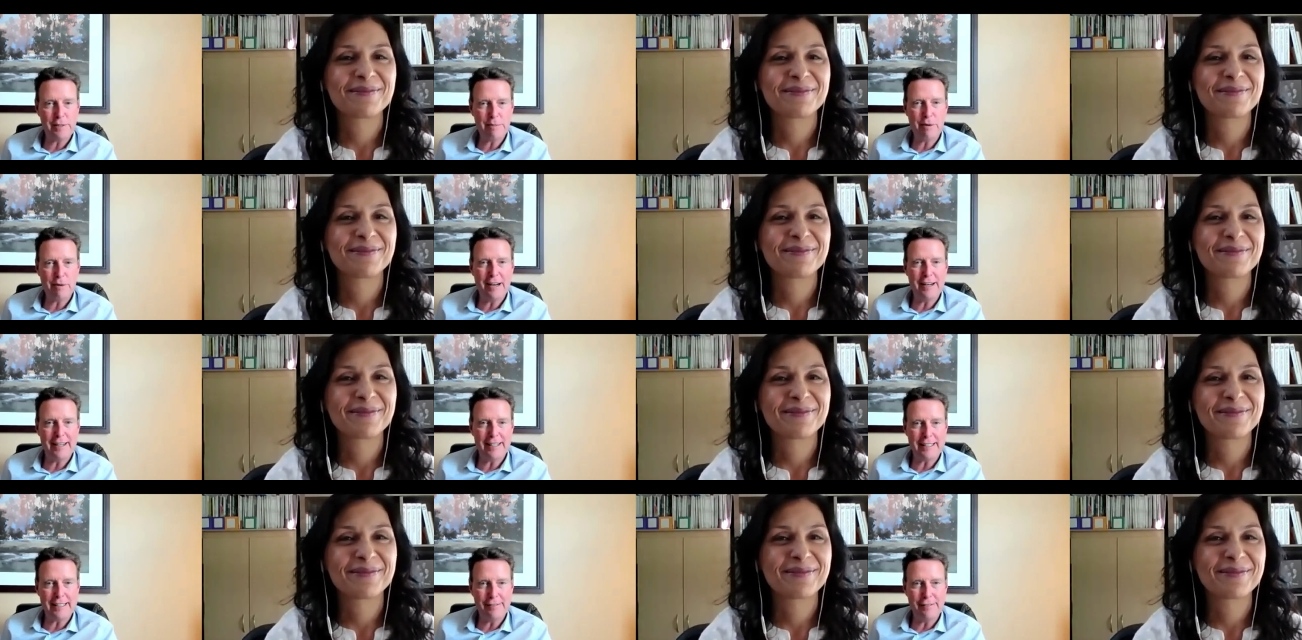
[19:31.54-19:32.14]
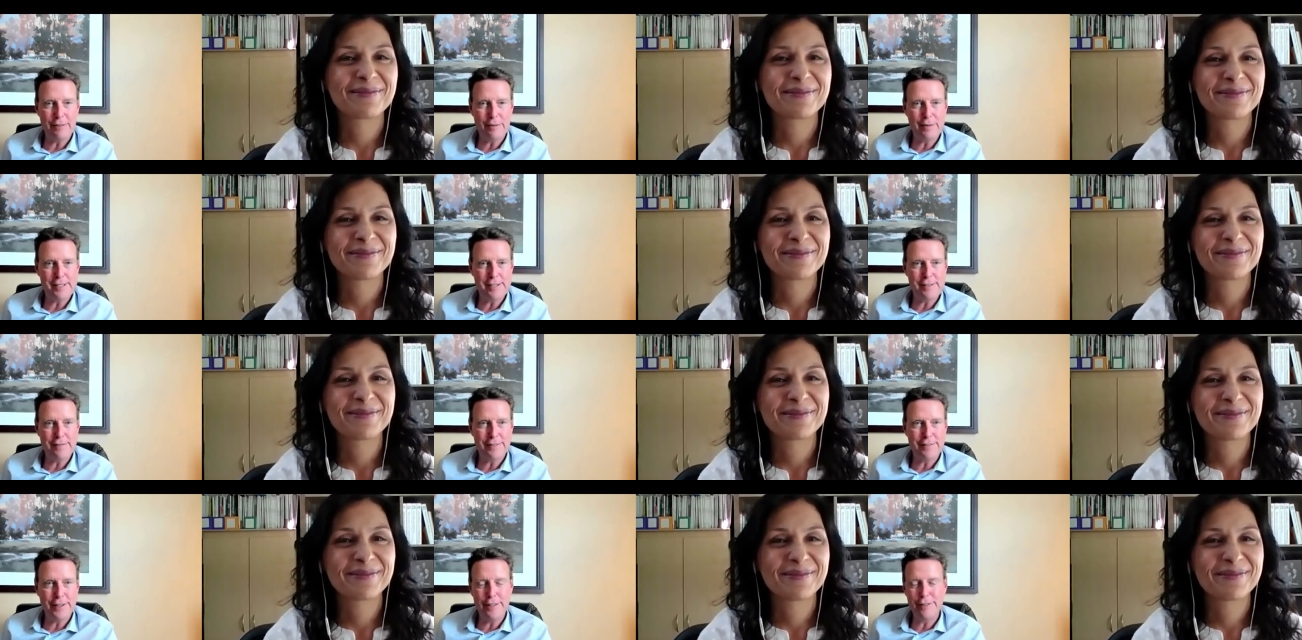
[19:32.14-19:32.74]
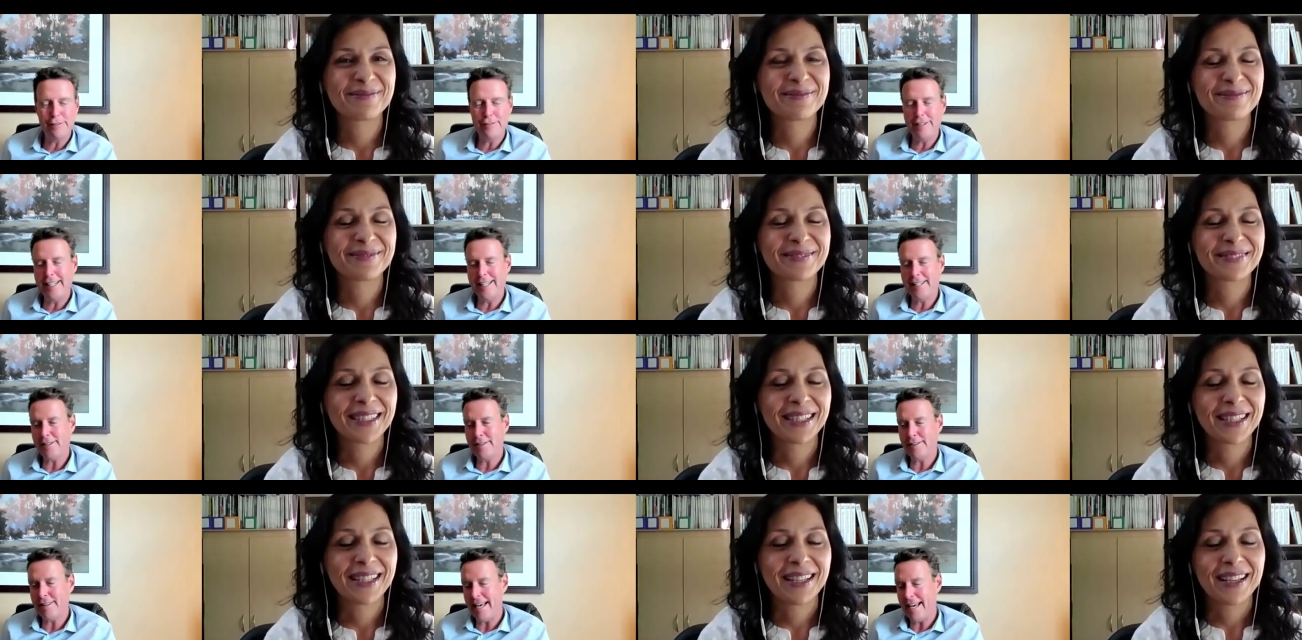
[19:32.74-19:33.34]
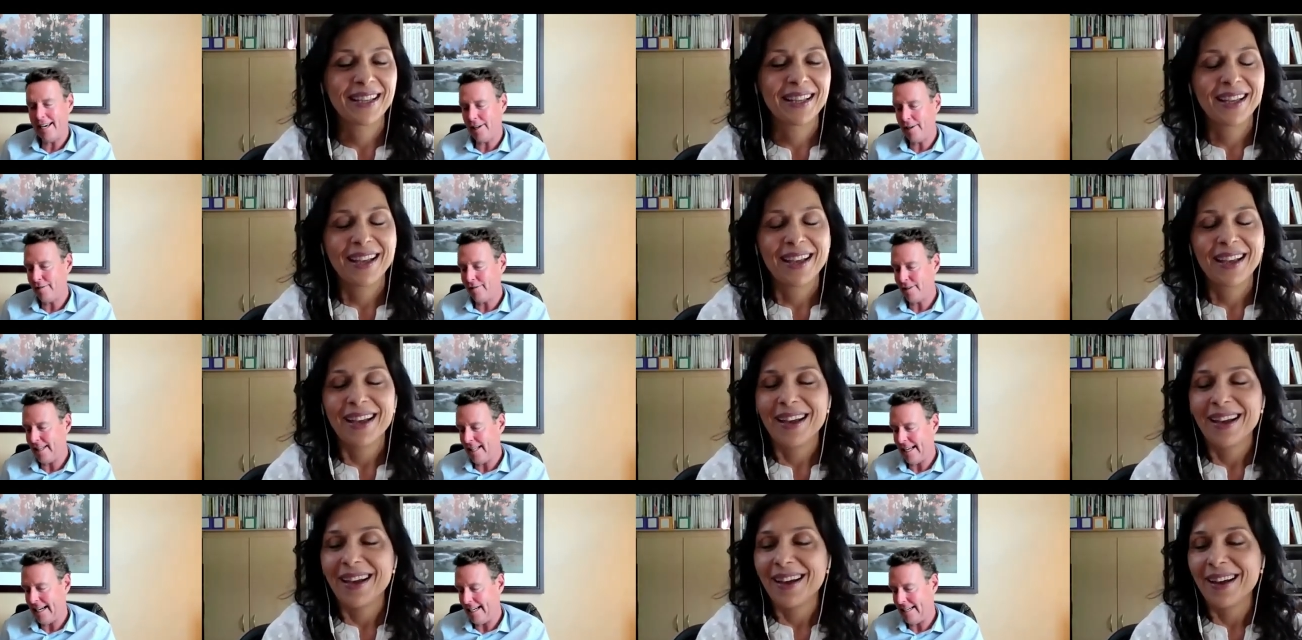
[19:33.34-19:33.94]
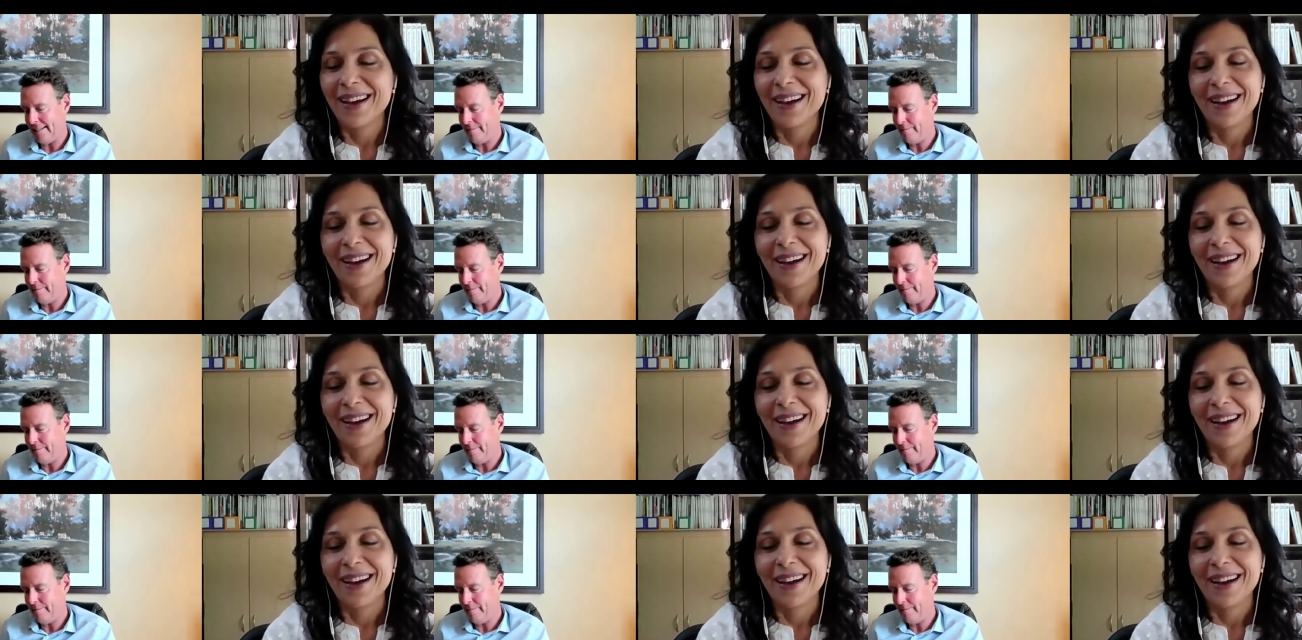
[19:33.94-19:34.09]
Speaker 1: product if it wasn't for you, Venus. Thank you for that.